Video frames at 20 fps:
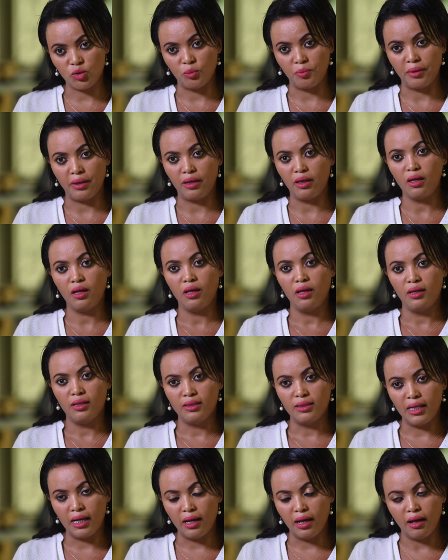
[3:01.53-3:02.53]
to be
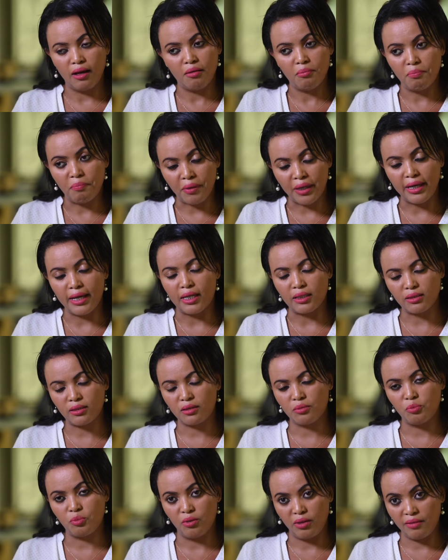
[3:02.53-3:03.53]
the
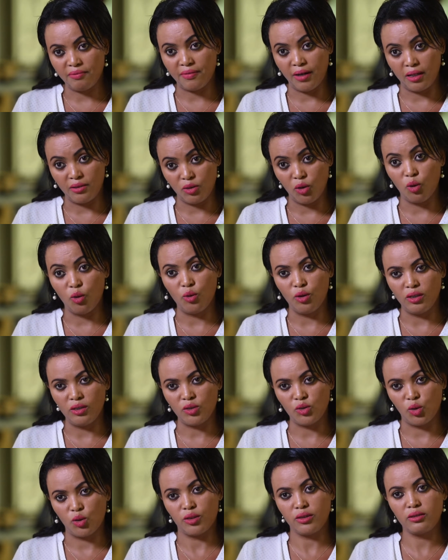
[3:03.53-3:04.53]
biggest, if not the only
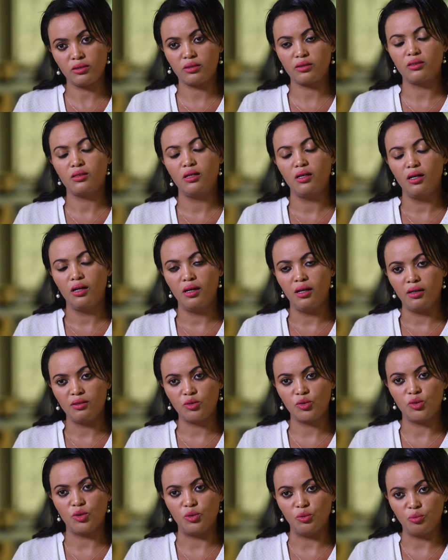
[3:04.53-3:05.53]
source
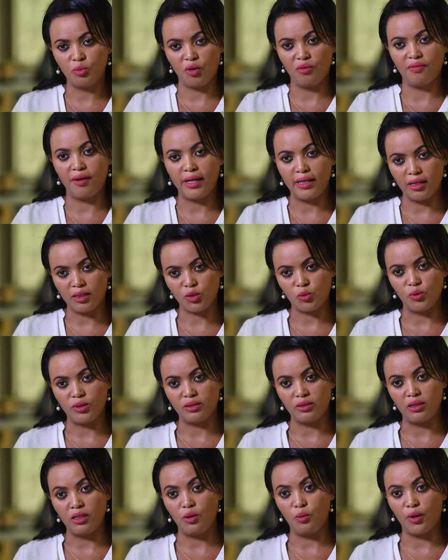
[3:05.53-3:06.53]
to provide us
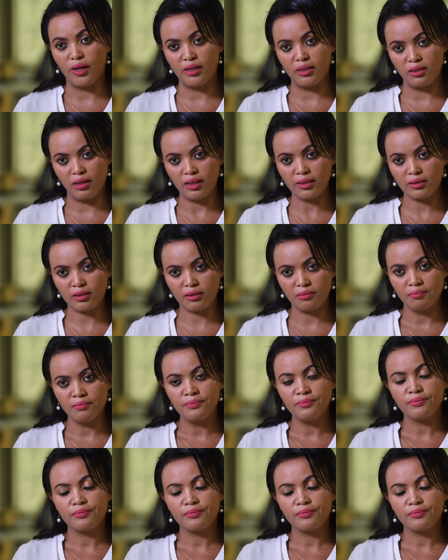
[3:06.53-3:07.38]
with newer drugs.